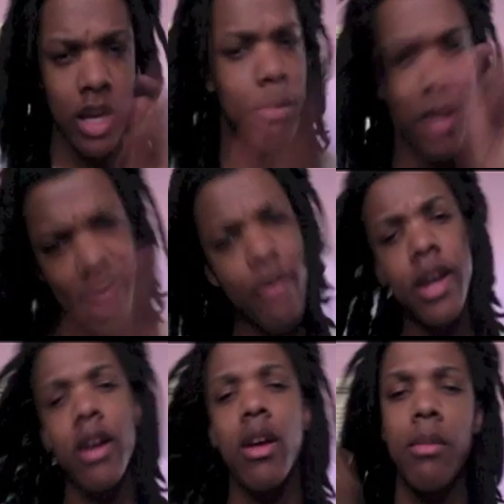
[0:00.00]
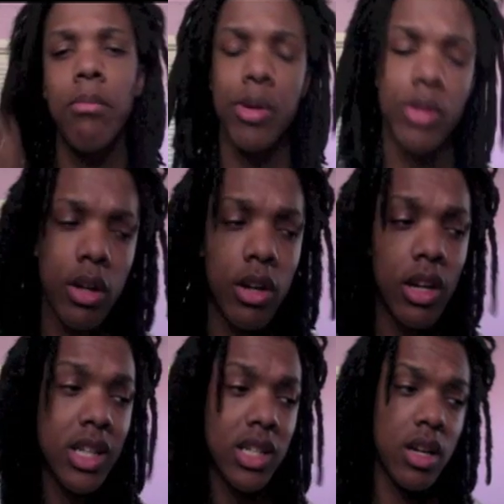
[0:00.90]
Eric both learn a
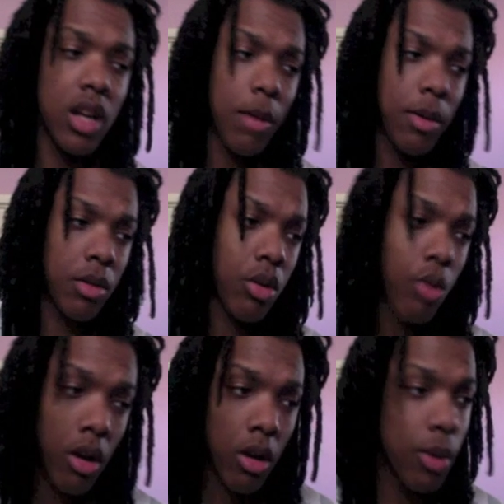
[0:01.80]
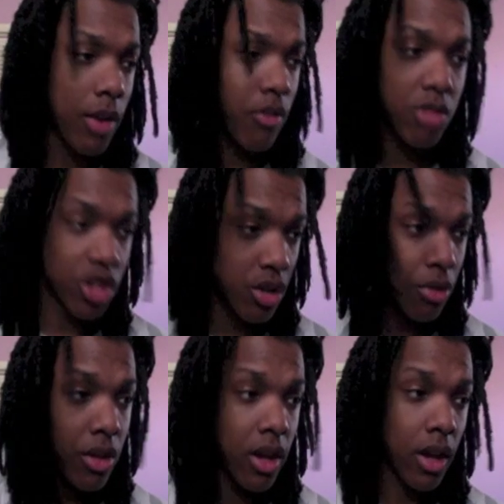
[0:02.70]
lesson about walking away from a sure
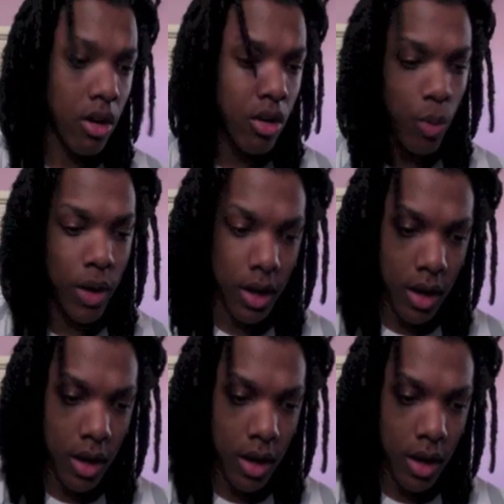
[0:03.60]
thing when